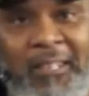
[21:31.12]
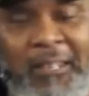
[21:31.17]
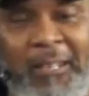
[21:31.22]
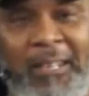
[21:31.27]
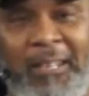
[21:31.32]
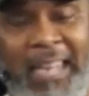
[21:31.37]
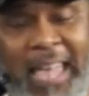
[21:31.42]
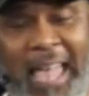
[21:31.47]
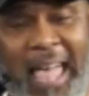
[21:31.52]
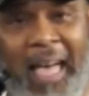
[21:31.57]

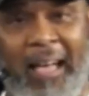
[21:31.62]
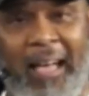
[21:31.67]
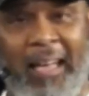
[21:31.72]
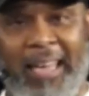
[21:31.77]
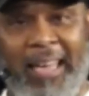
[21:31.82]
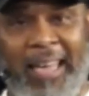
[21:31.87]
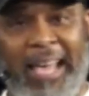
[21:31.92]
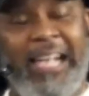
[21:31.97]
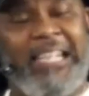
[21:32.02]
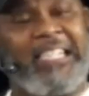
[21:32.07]
Yeah,
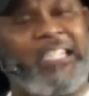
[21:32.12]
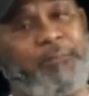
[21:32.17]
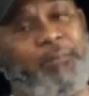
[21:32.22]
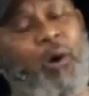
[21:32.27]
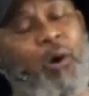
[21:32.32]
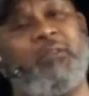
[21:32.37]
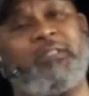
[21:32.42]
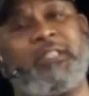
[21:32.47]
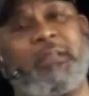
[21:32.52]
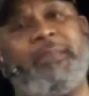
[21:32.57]
he's
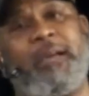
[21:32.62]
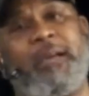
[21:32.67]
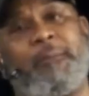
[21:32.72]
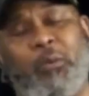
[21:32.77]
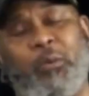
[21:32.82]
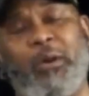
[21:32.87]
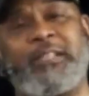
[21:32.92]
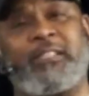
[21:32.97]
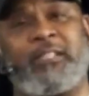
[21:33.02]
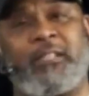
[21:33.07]
supposed to be a
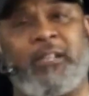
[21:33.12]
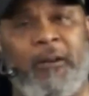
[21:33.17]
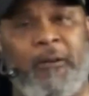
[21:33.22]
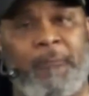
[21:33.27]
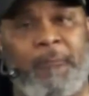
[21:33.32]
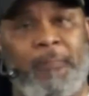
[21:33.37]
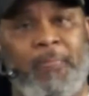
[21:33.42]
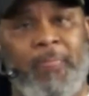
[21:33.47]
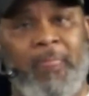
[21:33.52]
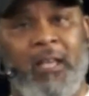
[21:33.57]
prisoner,
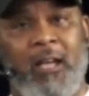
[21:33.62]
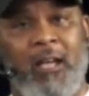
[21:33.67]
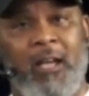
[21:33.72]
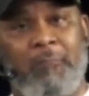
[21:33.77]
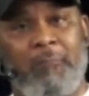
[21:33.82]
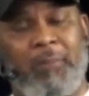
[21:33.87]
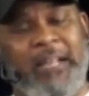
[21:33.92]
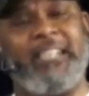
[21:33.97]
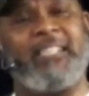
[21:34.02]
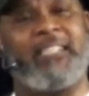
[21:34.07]

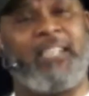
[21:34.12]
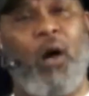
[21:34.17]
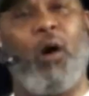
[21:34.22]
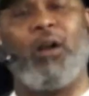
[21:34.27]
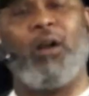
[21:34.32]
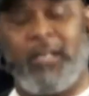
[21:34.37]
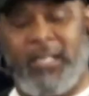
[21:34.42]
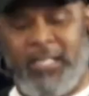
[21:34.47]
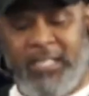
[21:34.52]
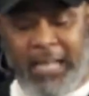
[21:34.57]
but he's
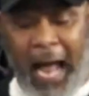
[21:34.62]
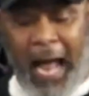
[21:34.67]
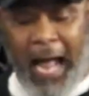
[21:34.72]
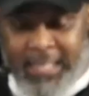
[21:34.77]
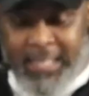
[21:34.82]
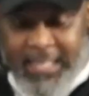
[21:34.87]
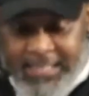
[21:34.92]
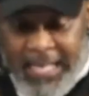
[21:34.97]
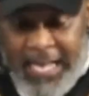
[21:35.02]
calling the shots.